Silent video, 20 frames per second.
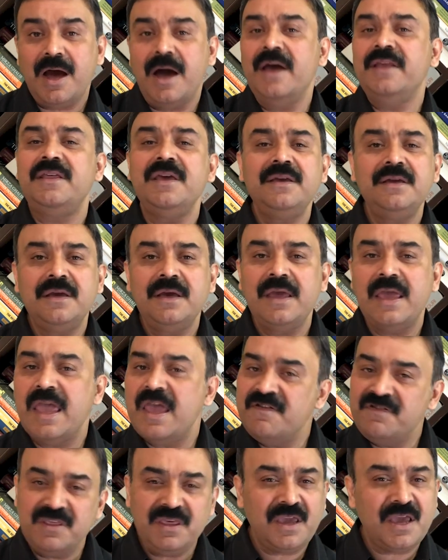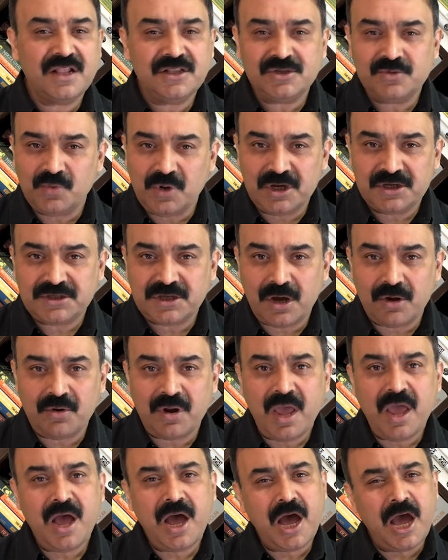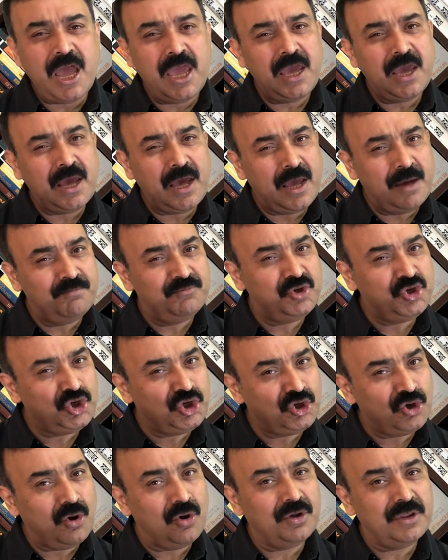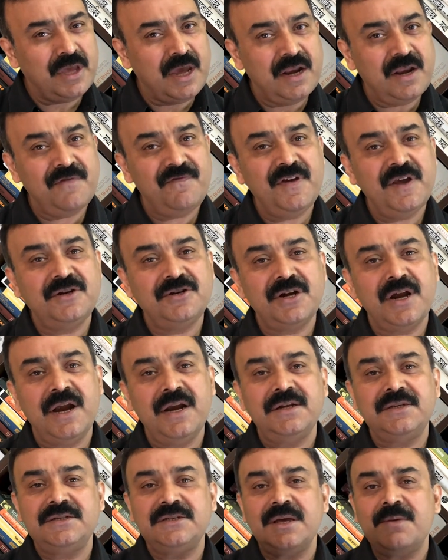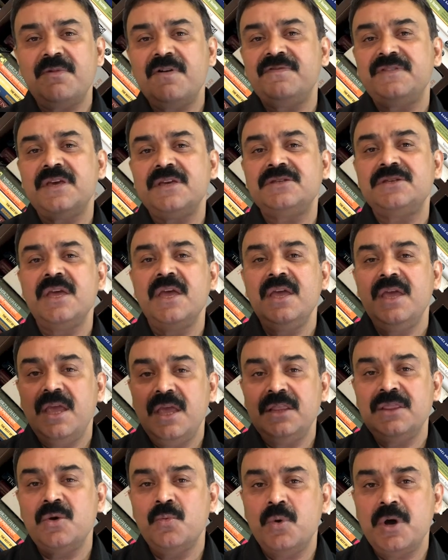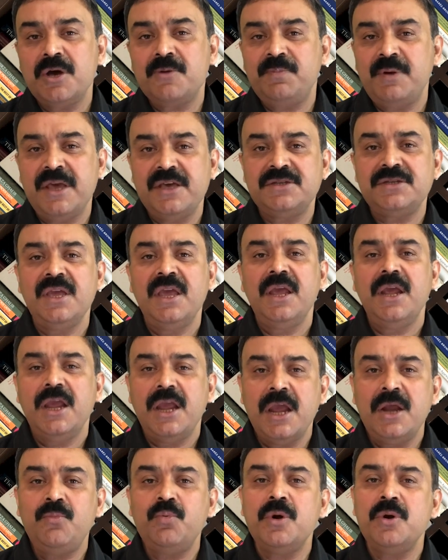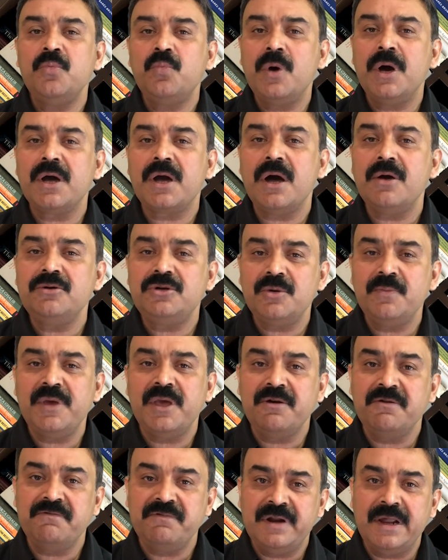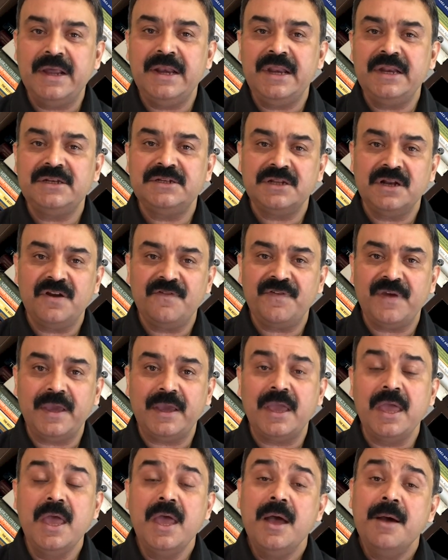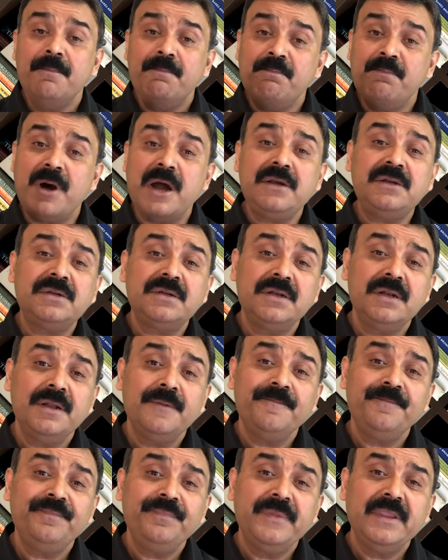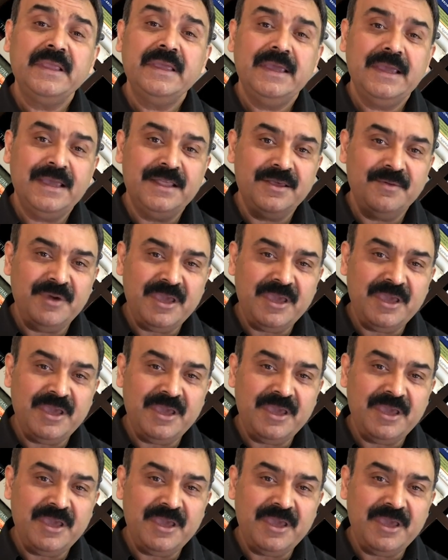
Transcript: I think everything else works out. I am sure that if we tried some of this in the workplace, it would work out to be really terrific. But in the